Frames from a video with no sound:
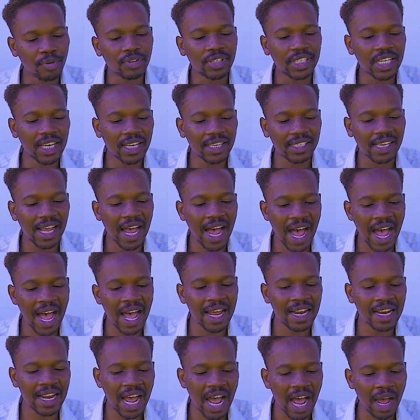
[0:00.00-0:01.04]
his
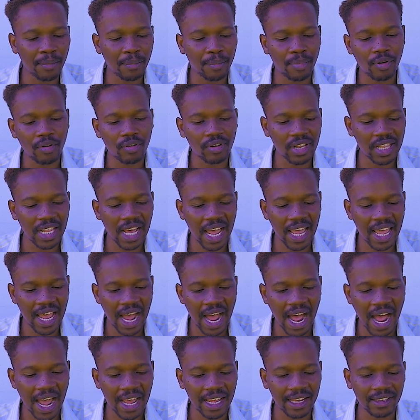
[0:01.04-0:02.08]
hand upon thy
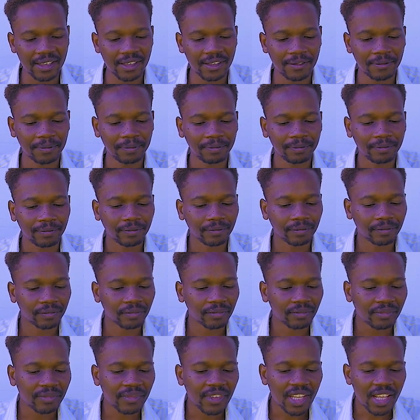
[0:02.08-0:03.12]
eyes.
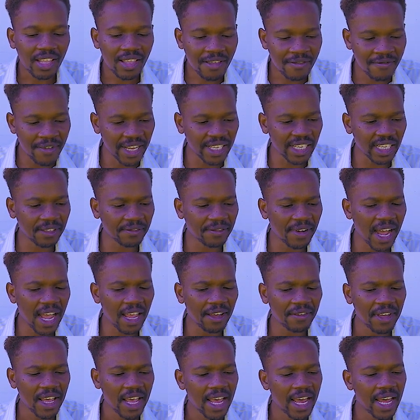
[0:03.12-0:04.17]
Verses
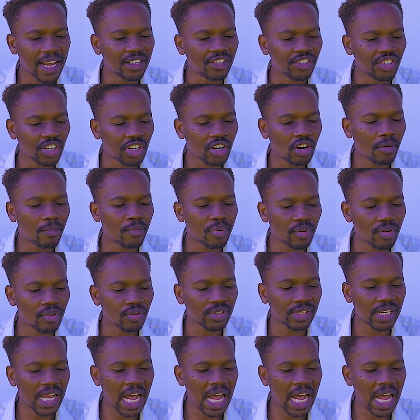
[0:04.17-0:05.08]
5, and Jacob rose